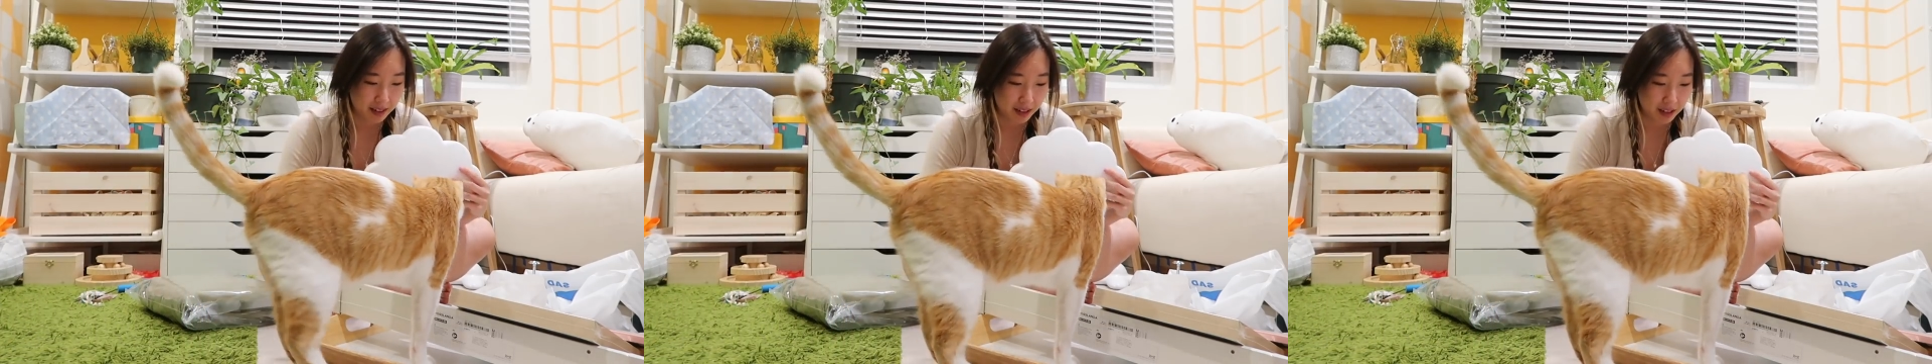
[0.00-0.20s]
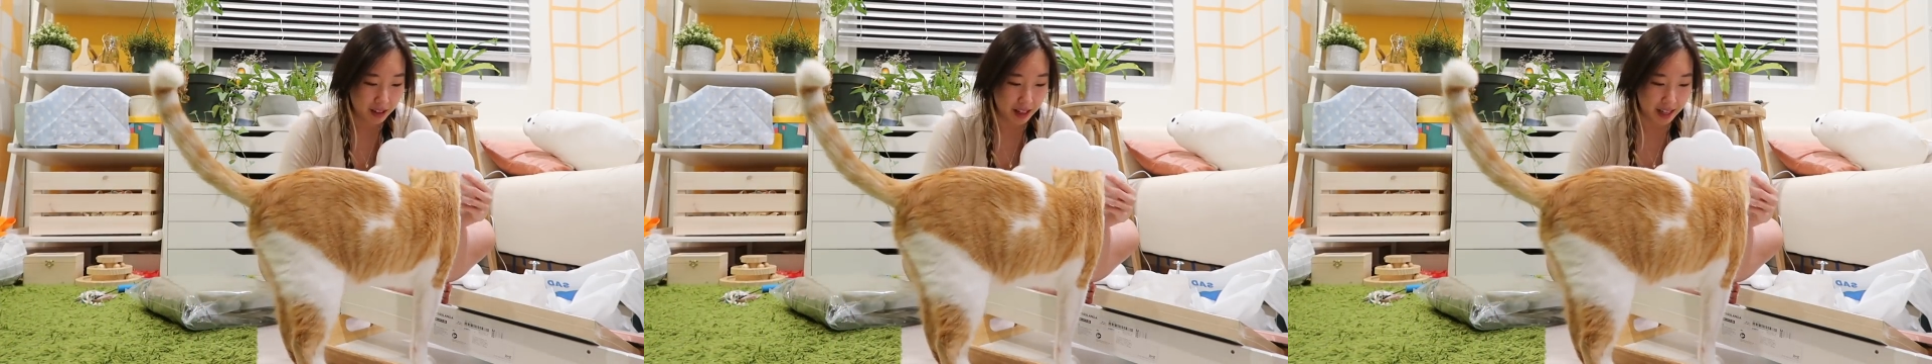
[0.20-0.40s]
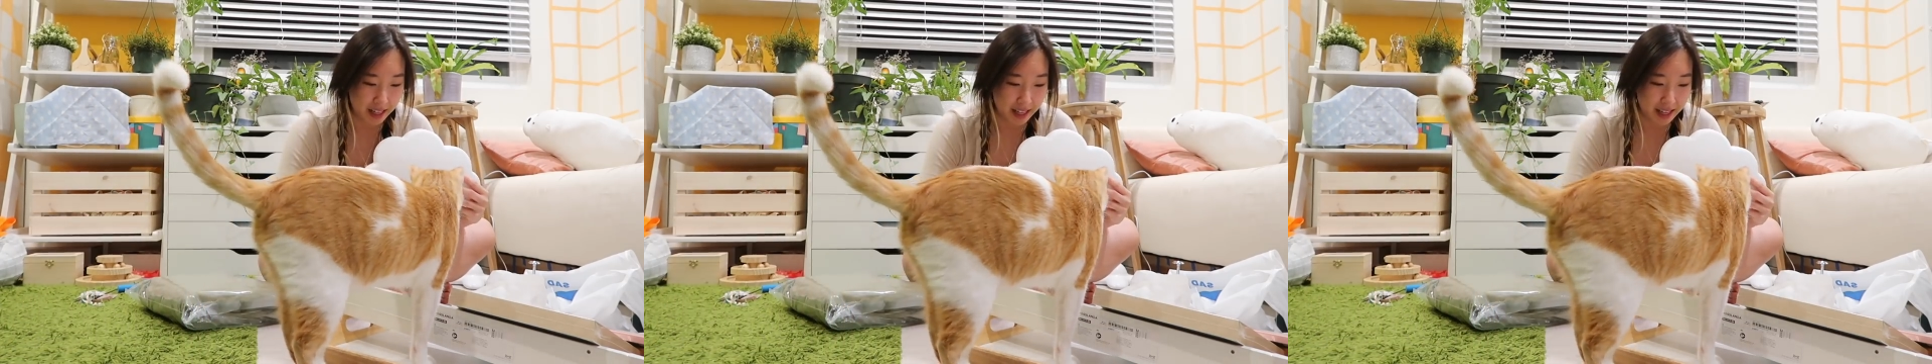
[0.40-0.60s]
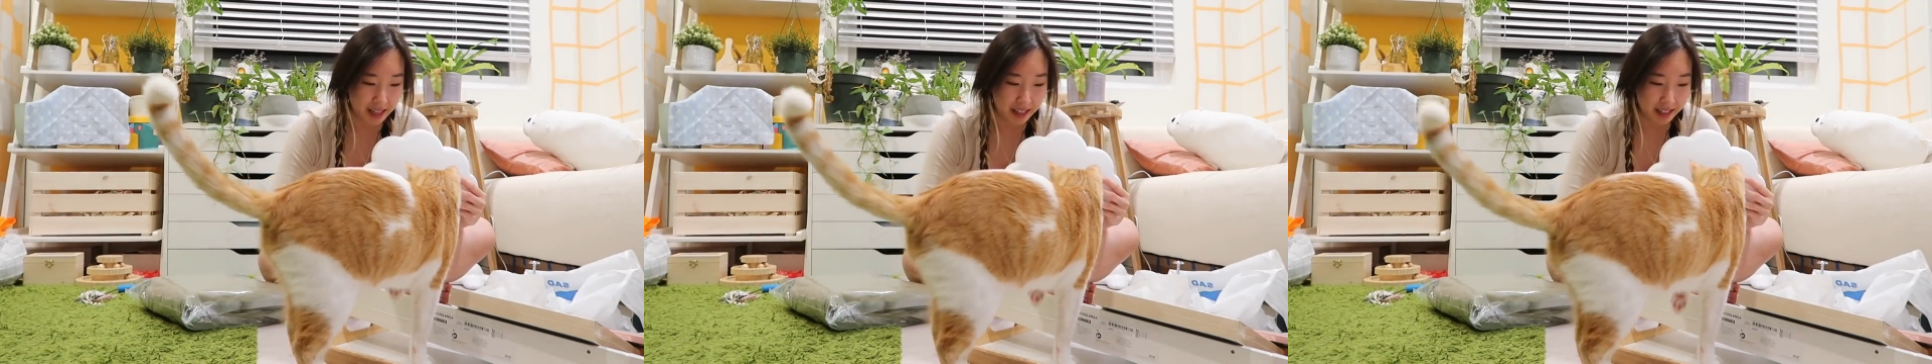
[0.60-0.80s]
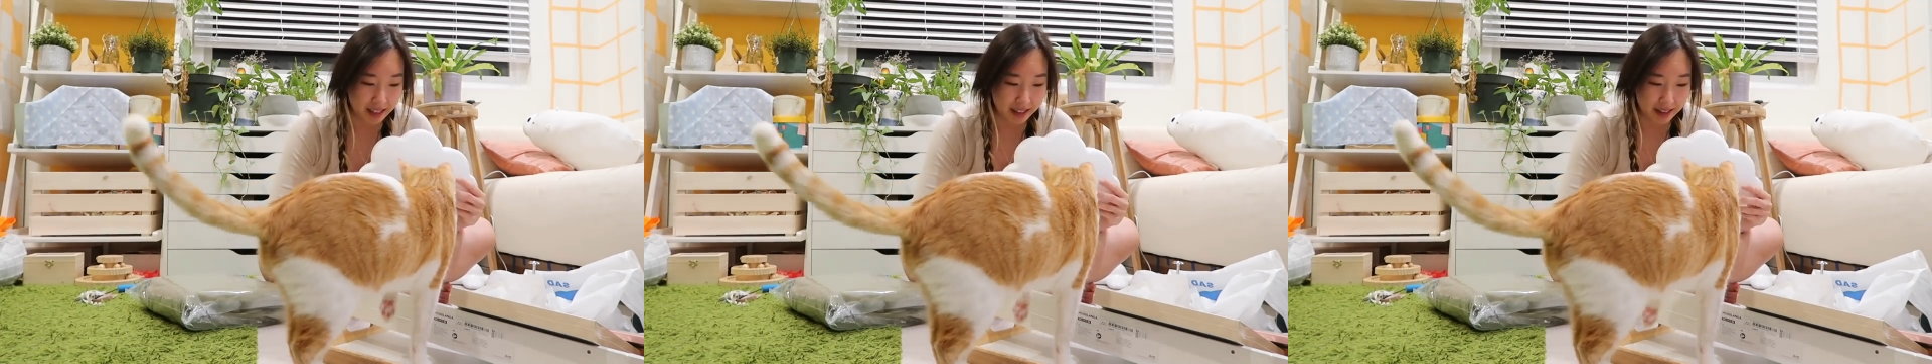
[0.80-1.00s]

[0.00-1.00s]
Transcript: Do you like it?